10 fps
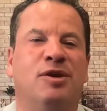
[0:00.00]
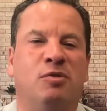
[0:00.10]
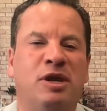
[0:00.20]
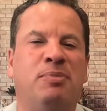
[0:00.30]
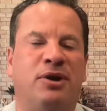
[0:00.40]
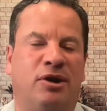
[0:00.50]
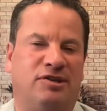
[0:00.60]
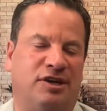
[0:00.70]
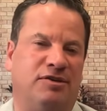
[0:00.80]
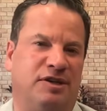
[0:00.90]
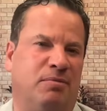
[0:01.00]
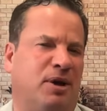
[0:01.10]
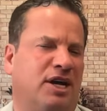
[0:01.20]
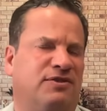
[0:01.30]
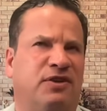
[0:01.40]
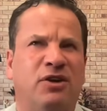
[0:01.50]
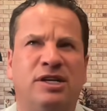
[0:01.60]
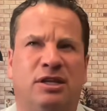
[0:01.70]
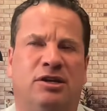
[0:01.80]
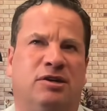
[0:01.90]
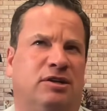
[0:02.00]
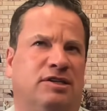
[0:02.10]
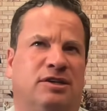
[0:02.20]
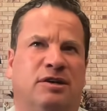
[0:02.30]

We put ourselves in a box. Very little is there.